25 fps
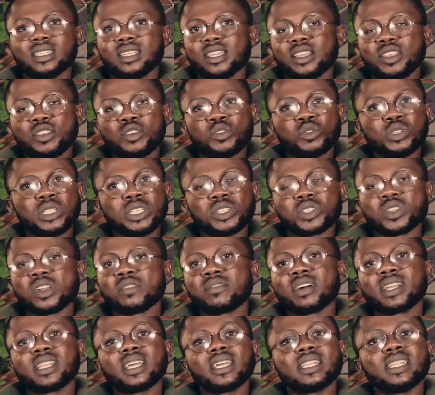you will
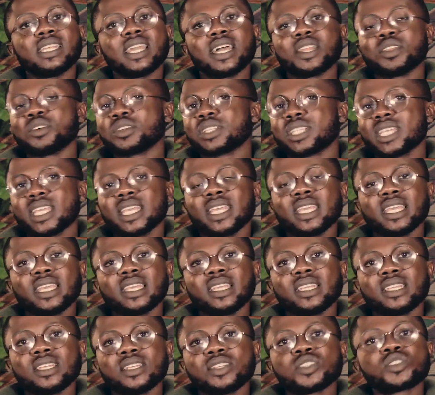discover that they are not AA.
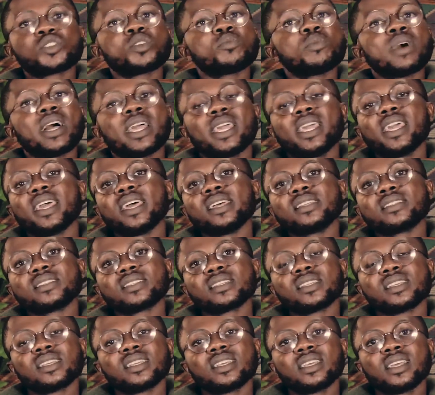Some are
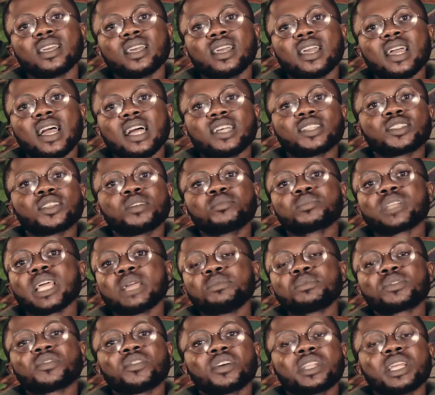AS. And
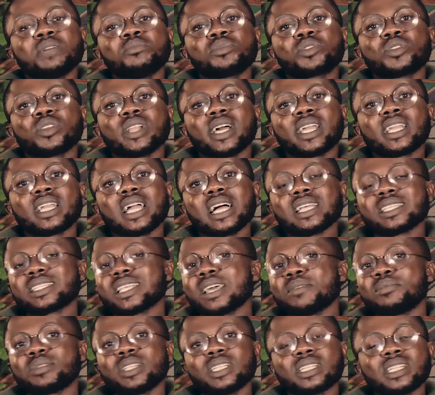sometimes for them to
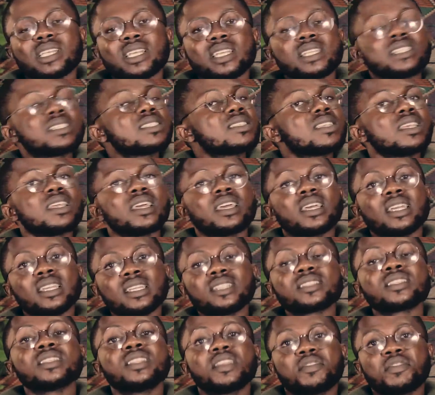accept it, it's
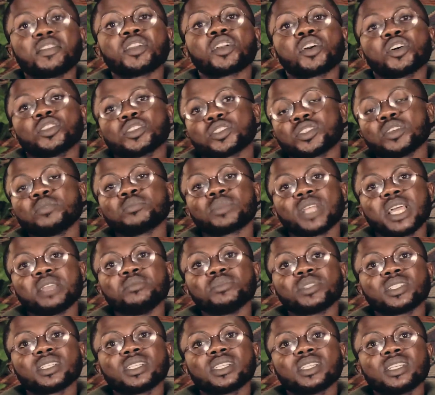difficult
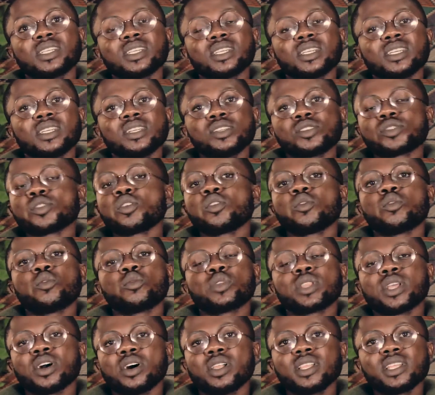sometimes. So
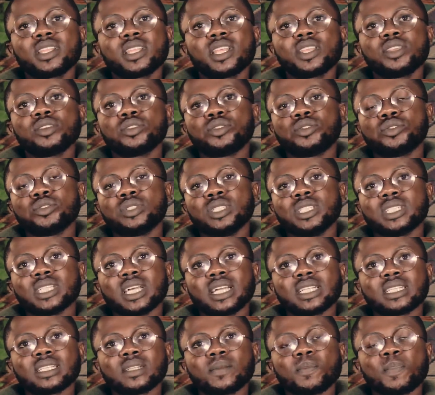the only thing you do is
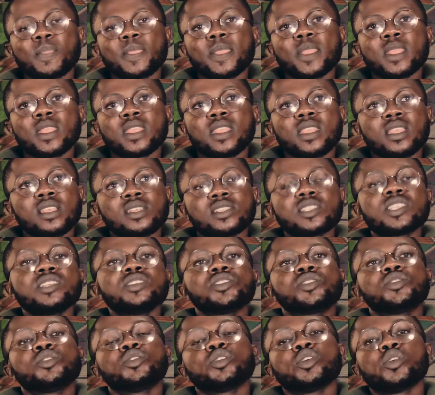that,
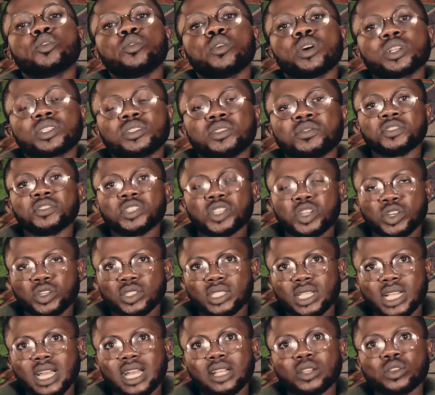since you know what
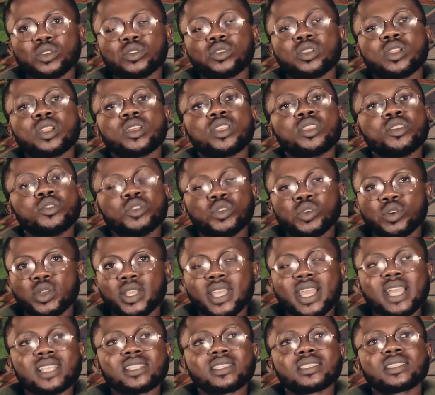done and you know,
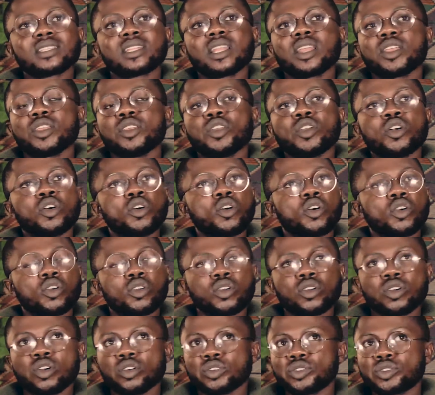yes, your
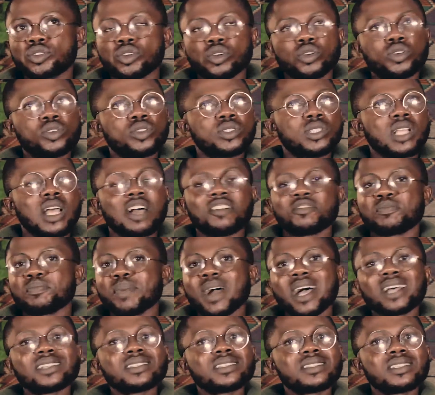controls have
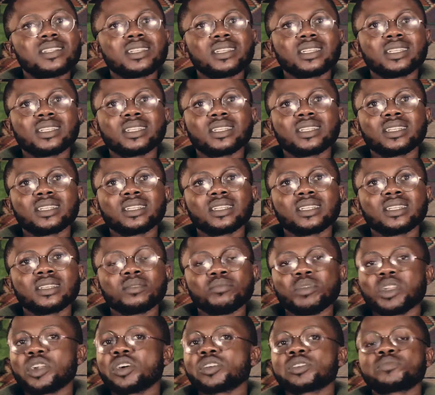passed,
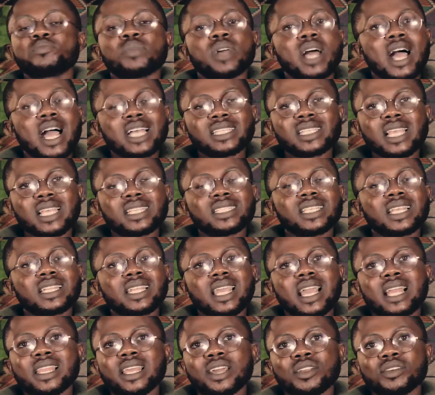because as I said
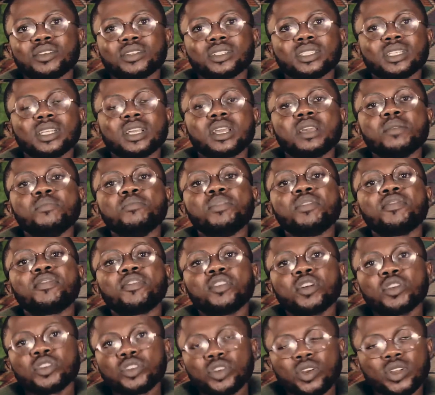earlier on,
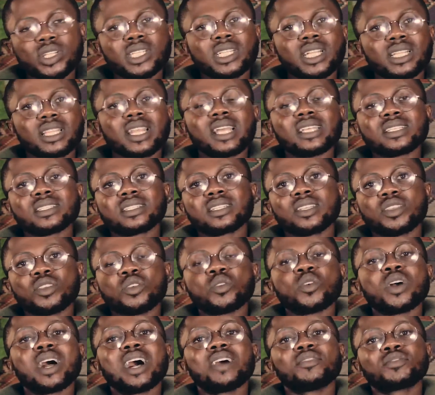before running a test,
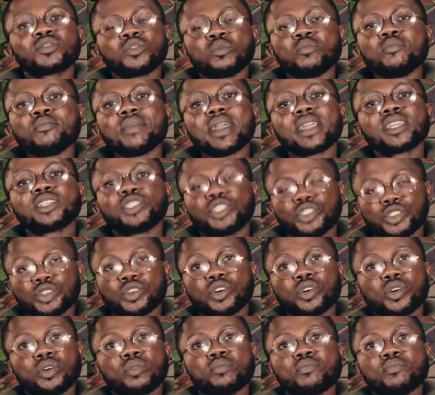you have to make sure